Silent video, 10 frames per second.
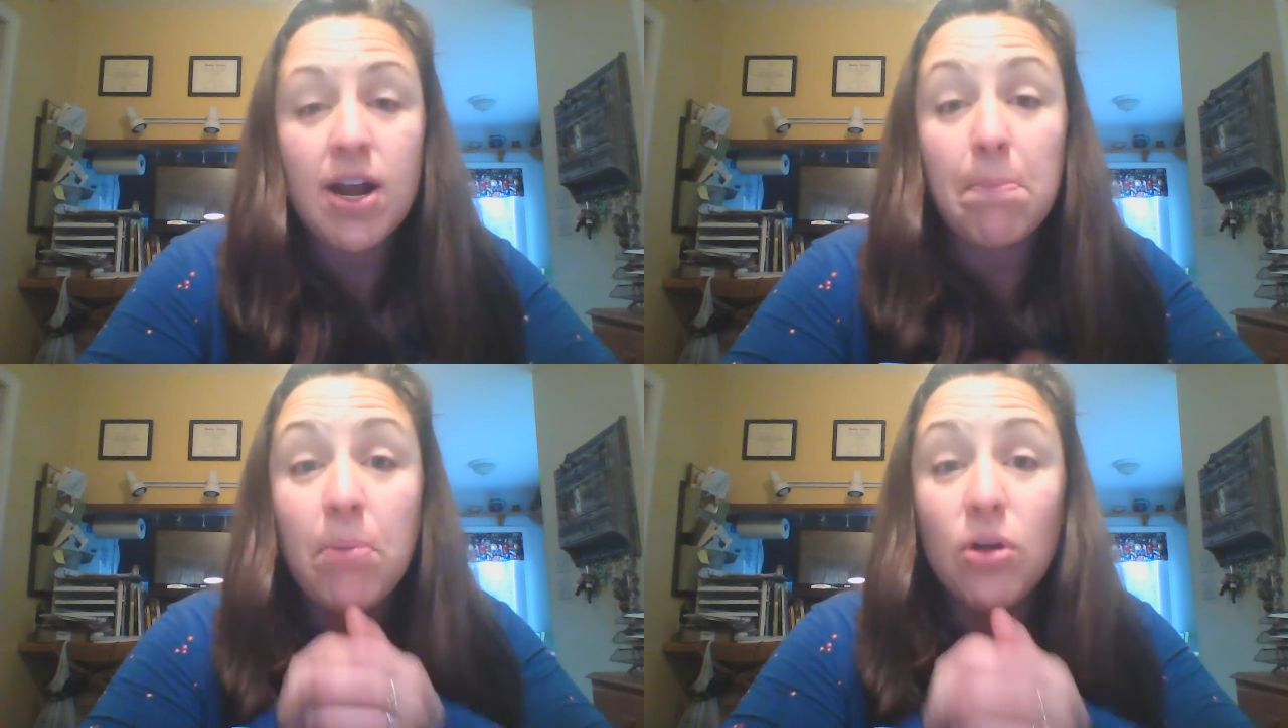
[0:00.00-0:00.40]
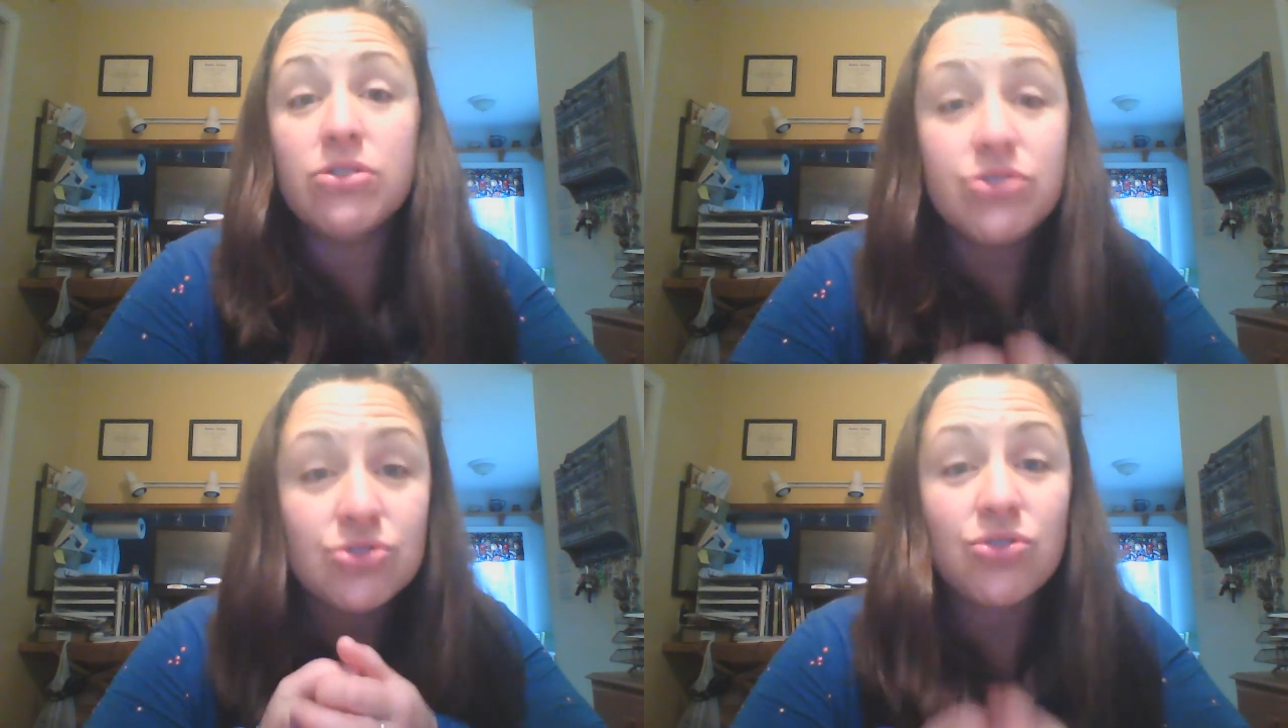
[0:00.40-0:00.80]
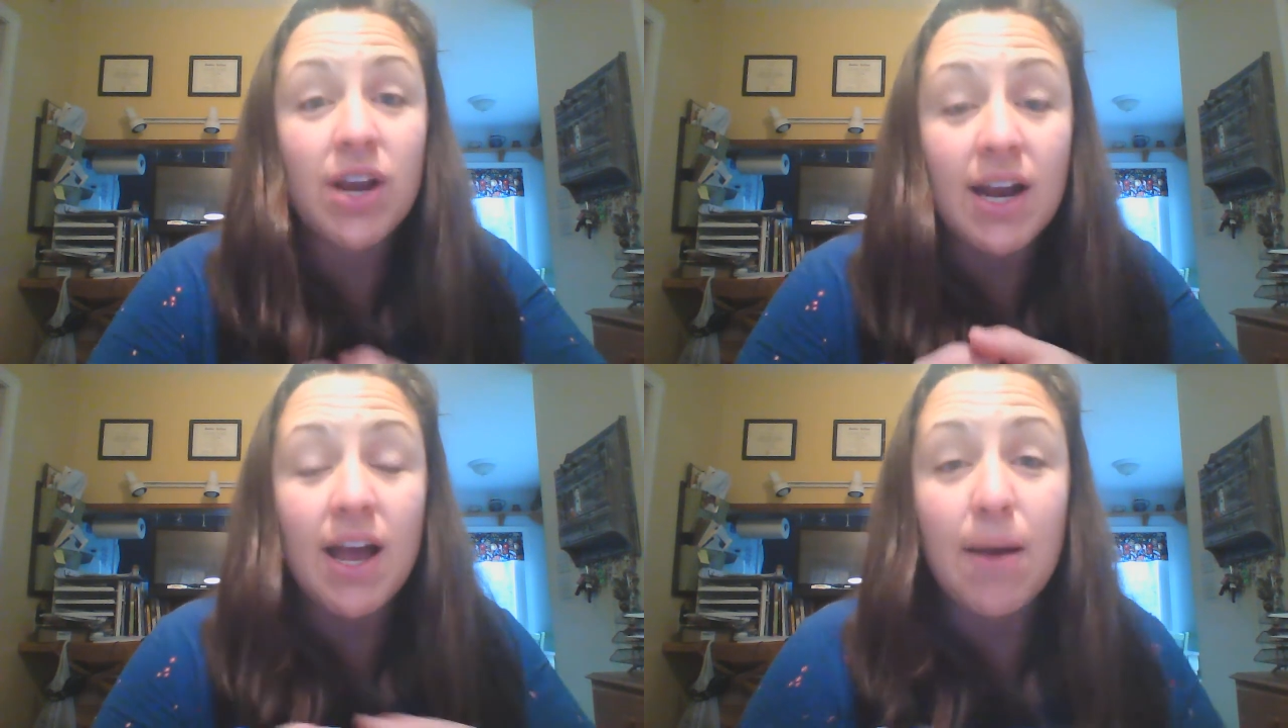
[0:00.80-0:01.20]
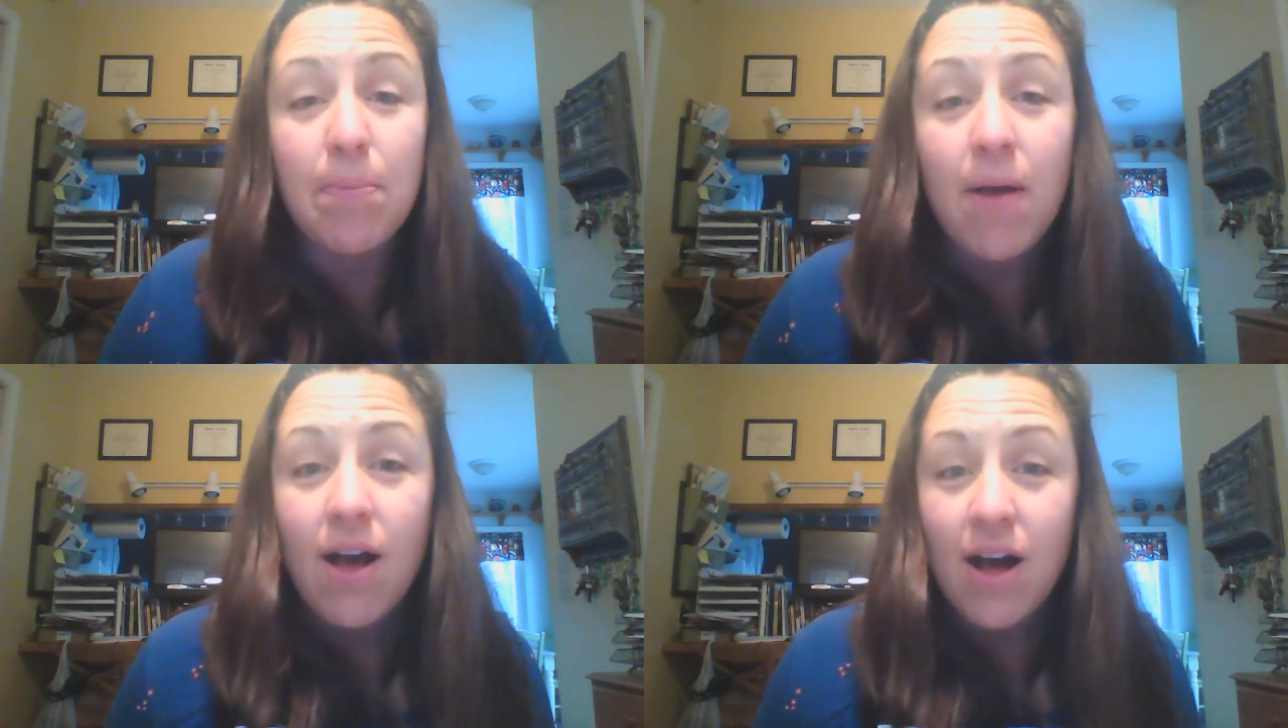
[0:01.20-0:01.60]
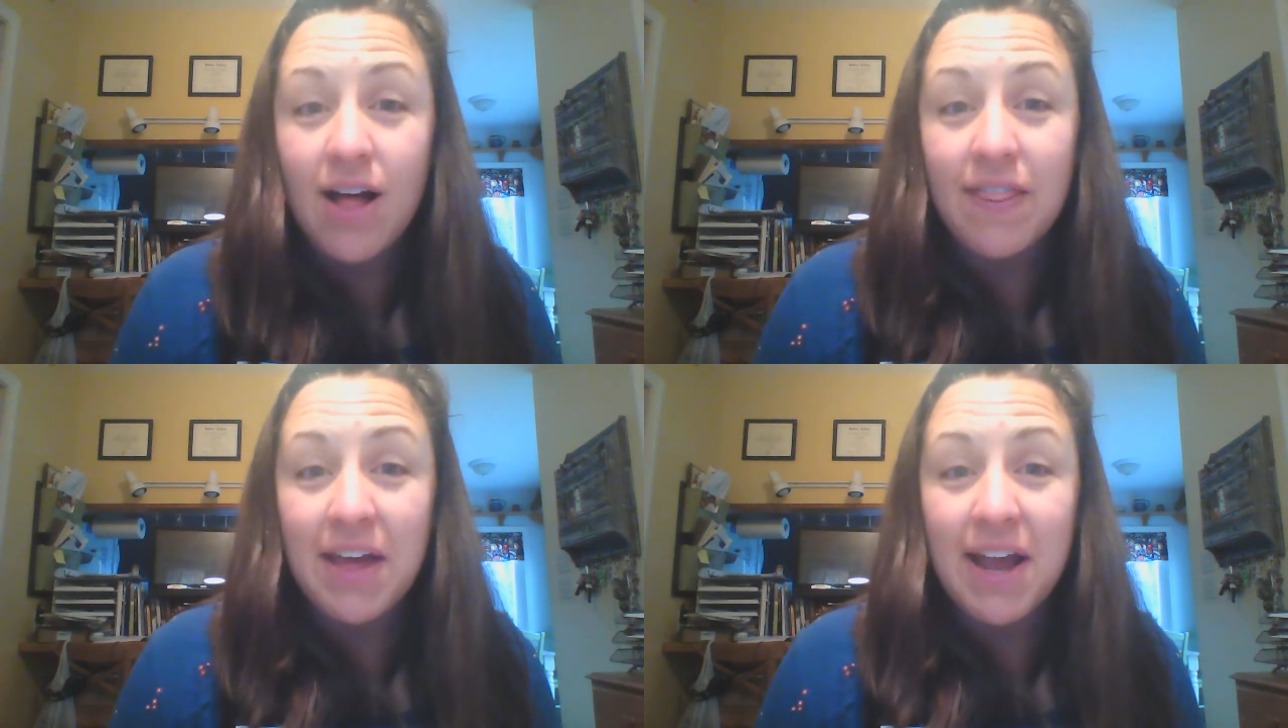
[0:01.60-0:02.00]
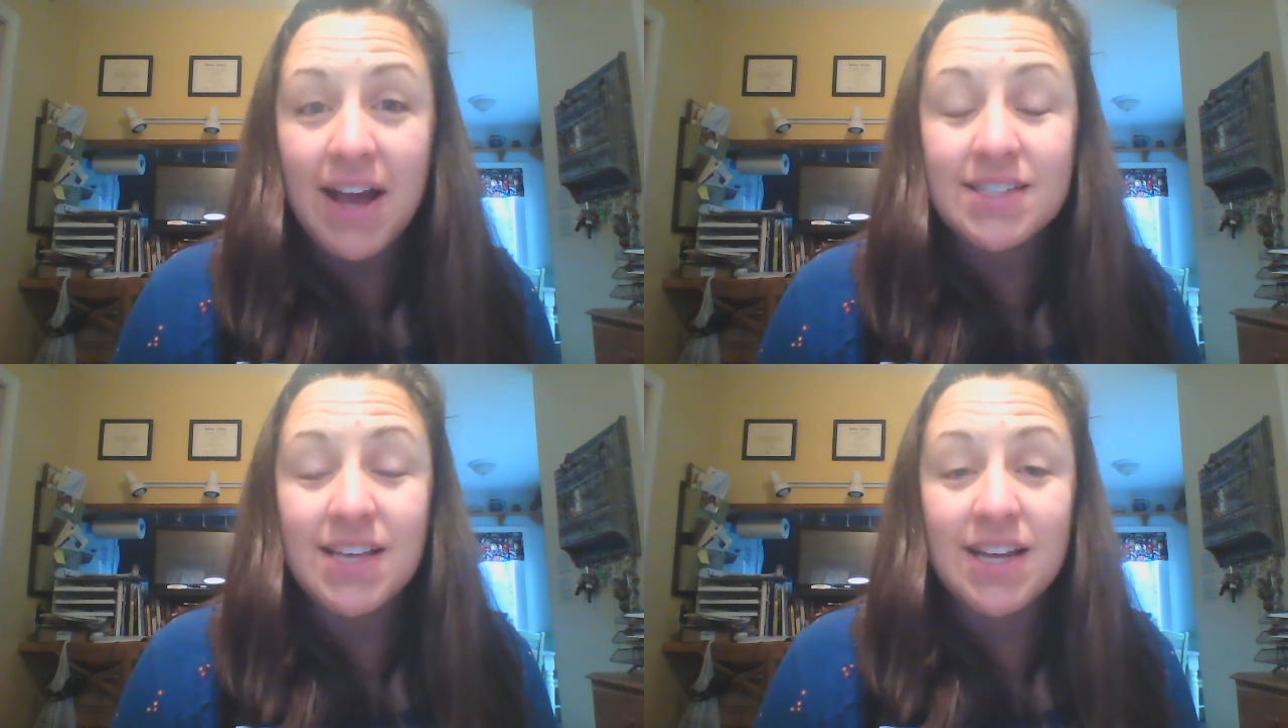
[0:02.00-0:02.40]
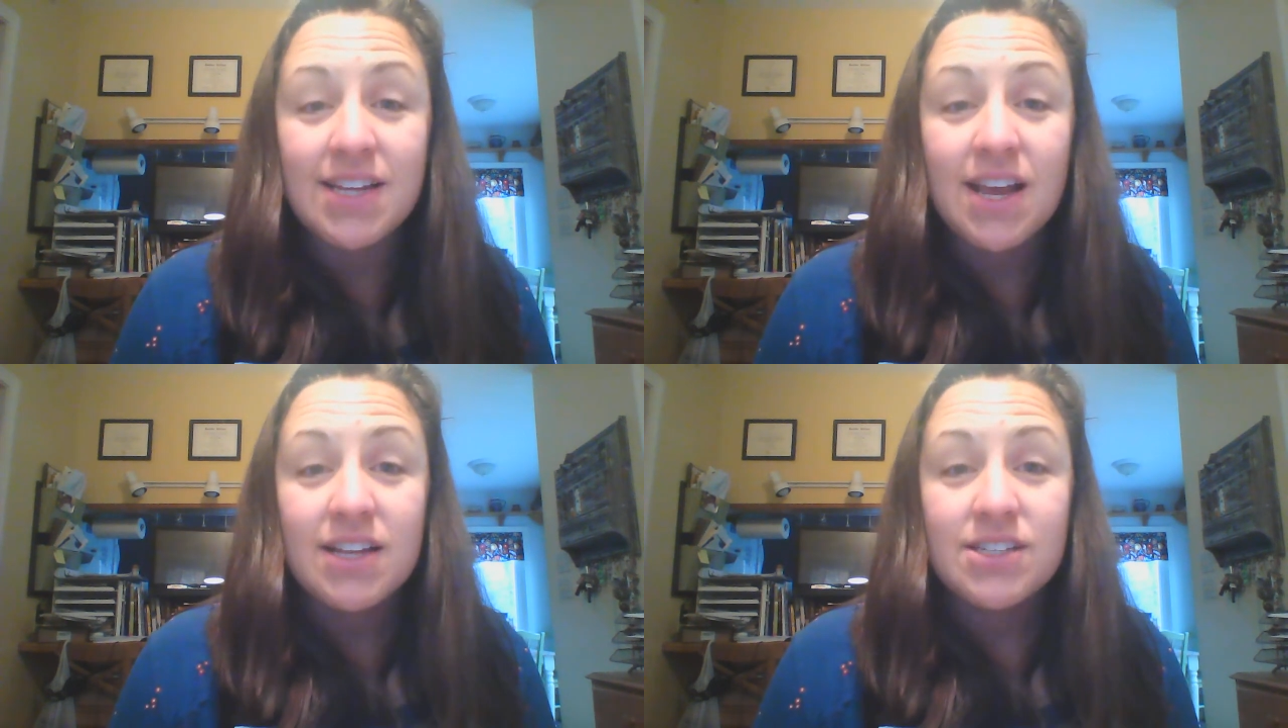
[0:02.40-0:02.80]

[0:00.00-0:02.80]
to pull straight up on that axe head